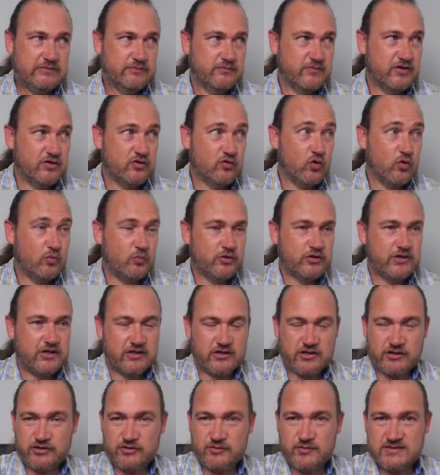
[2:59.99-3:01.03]
the normal
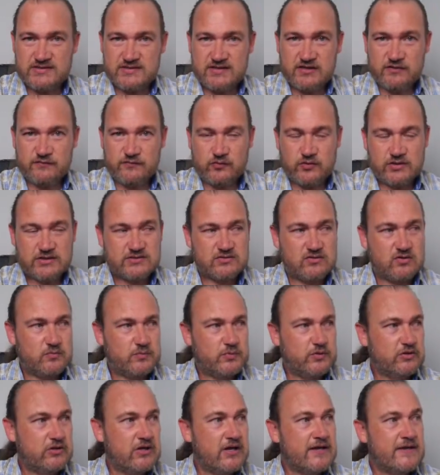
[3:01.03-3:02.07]
Euro USD, for
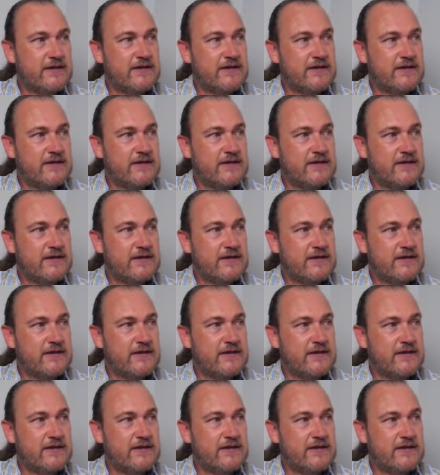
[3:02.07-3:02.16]
example,